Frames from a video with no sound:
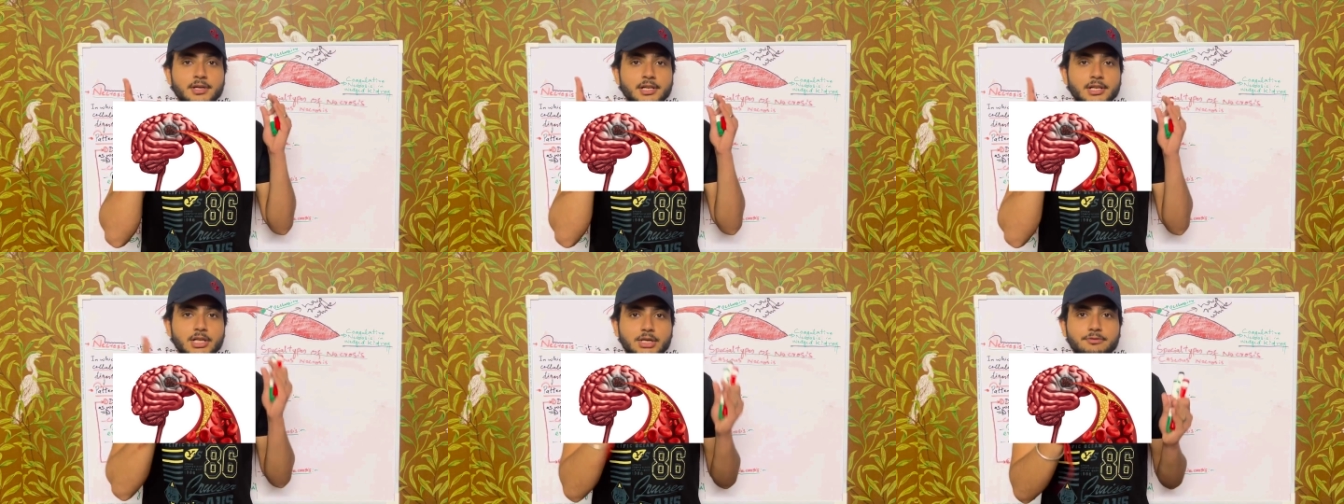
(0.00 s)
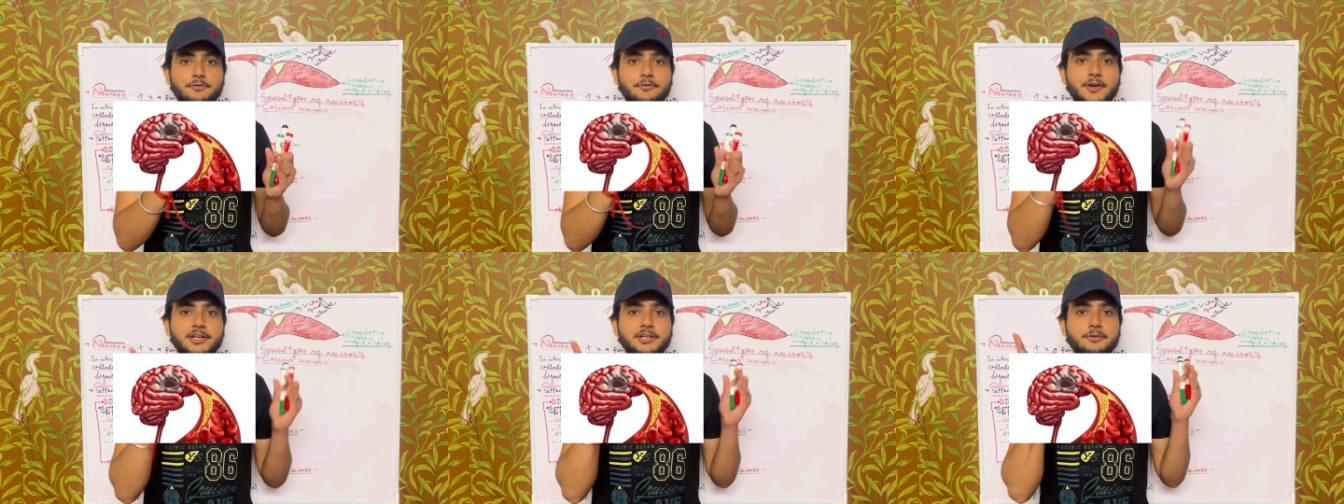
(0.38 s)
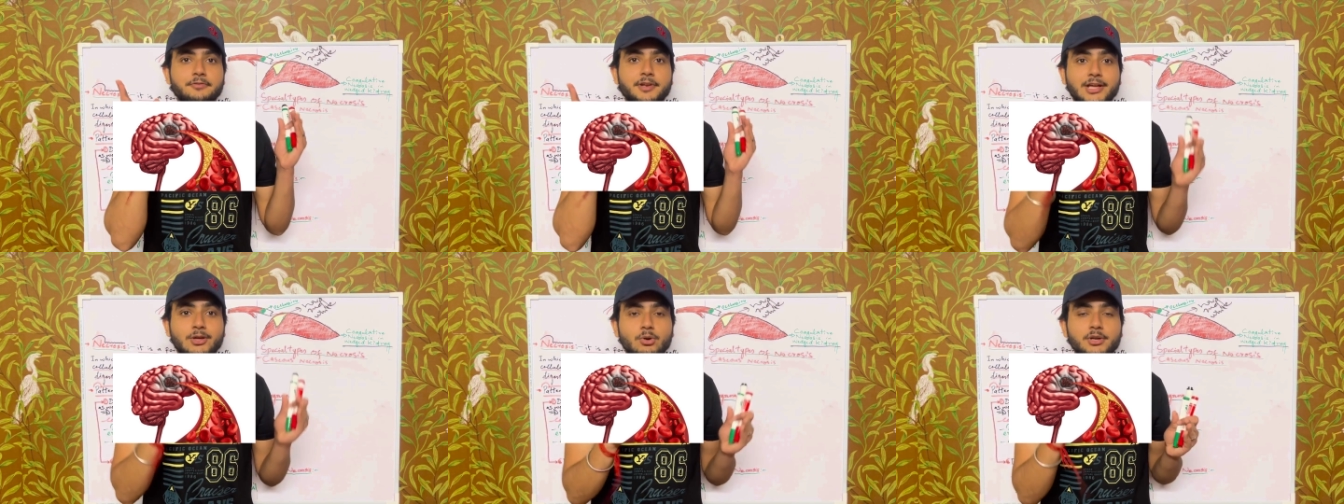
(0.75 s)
liquefactive
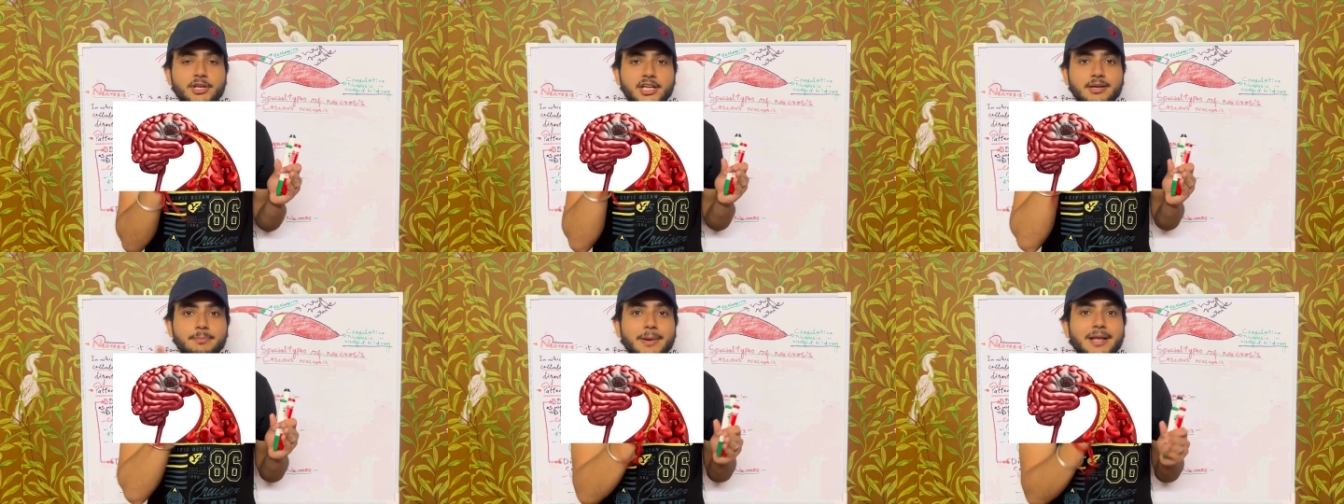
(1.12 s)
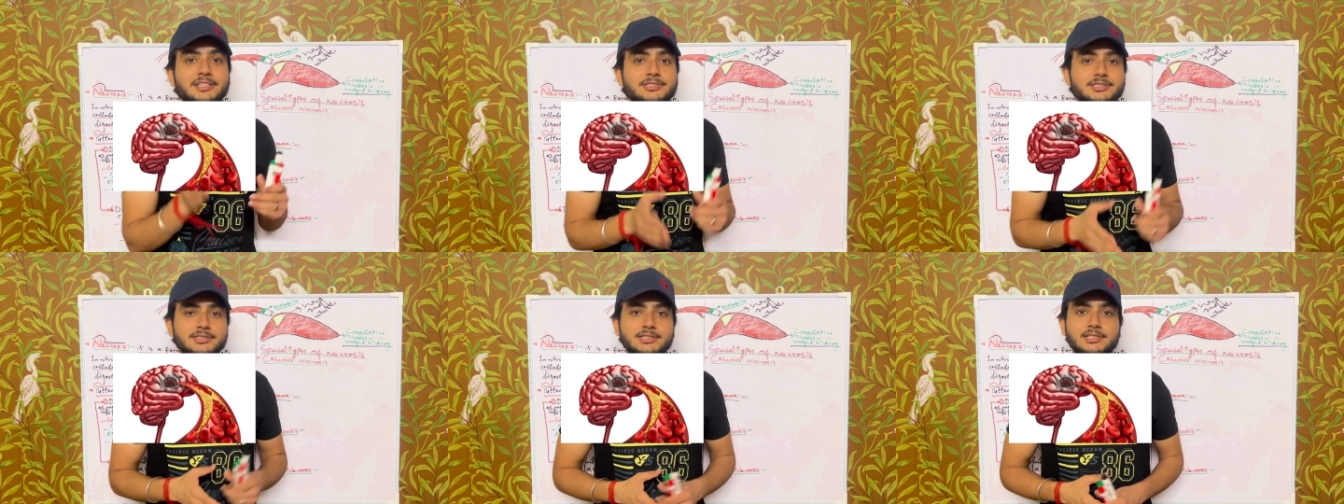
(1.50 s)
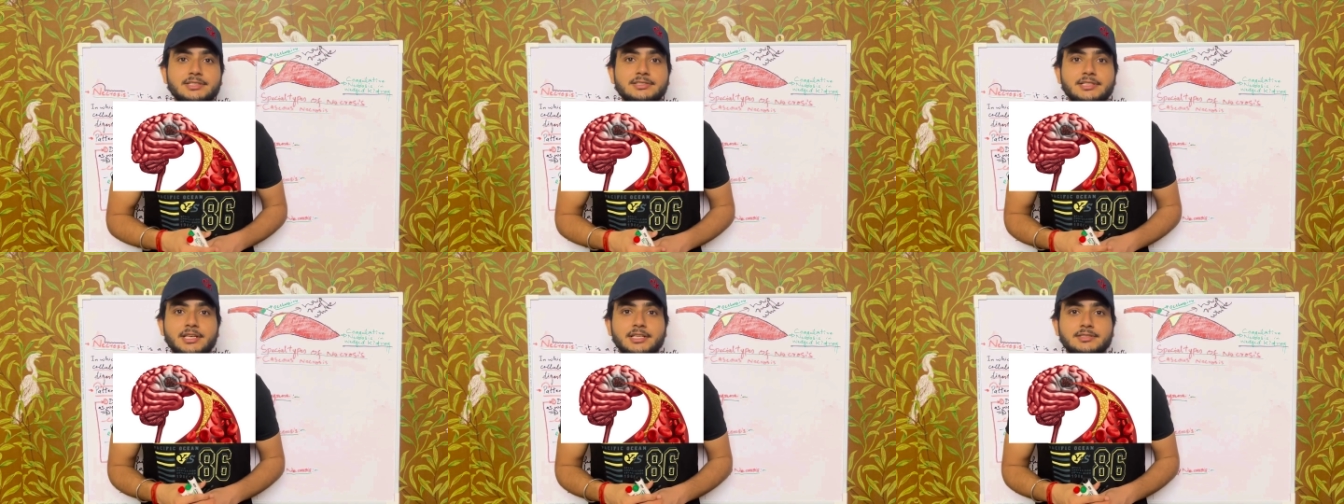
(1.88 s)
necrotic patches in
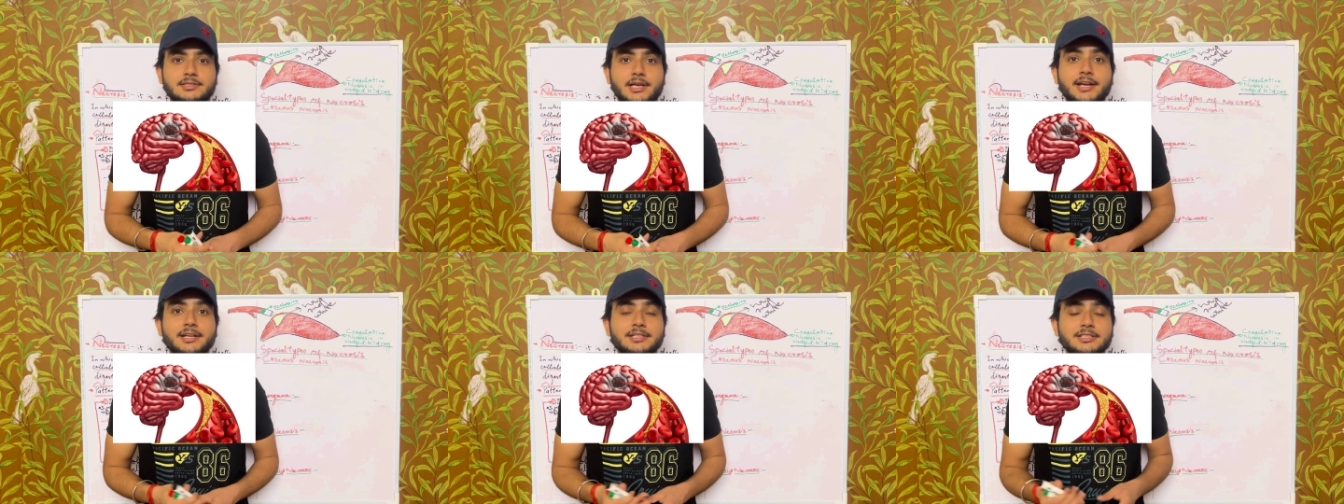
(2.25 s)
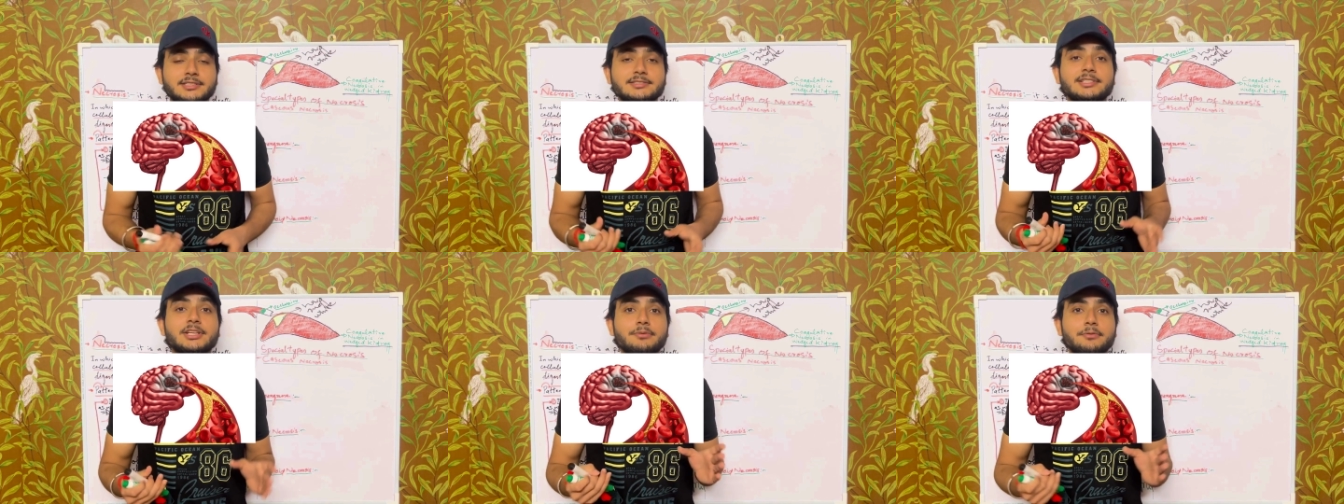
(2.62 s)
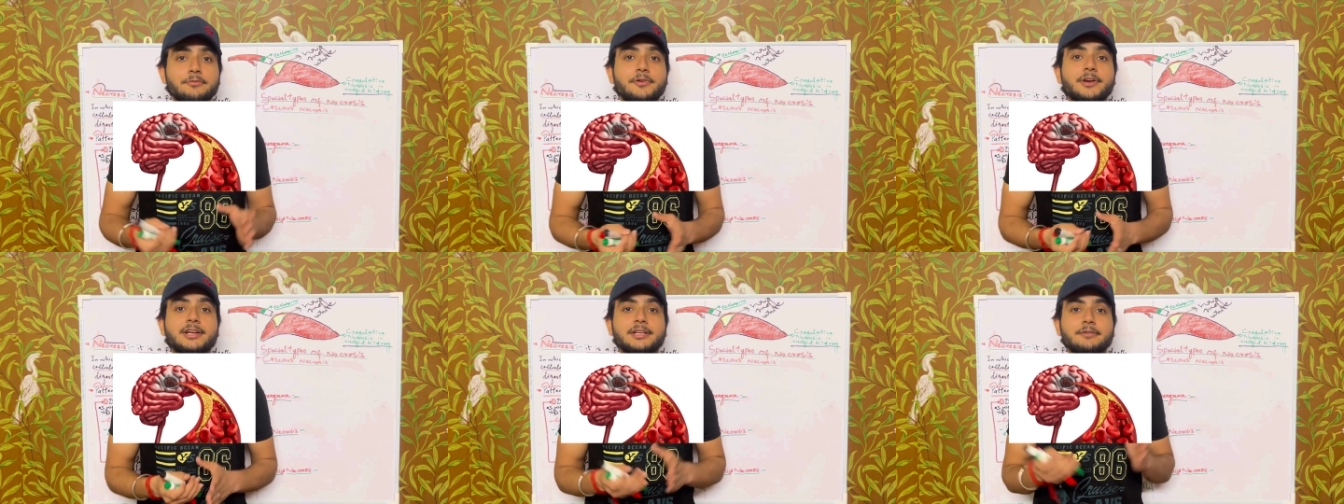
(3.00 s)
this case, and these
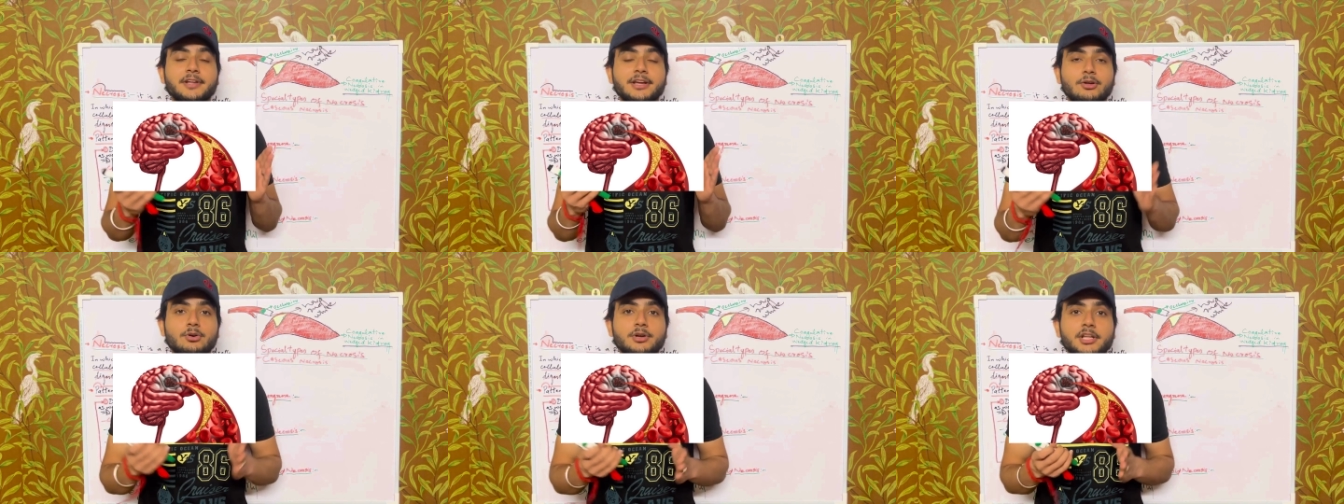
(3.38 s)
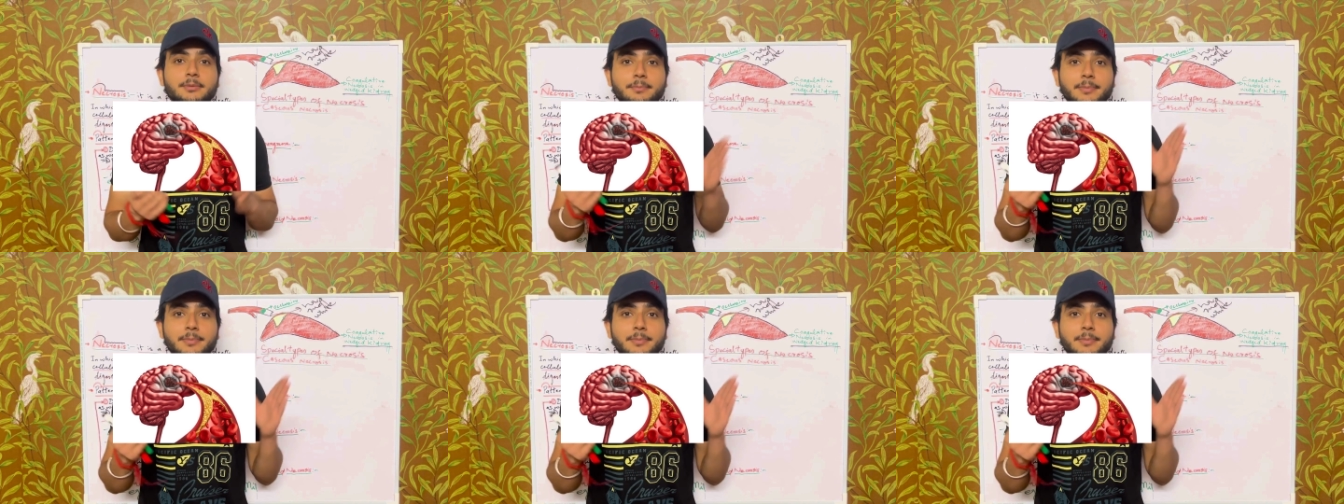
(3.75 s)
liquefactive necrotic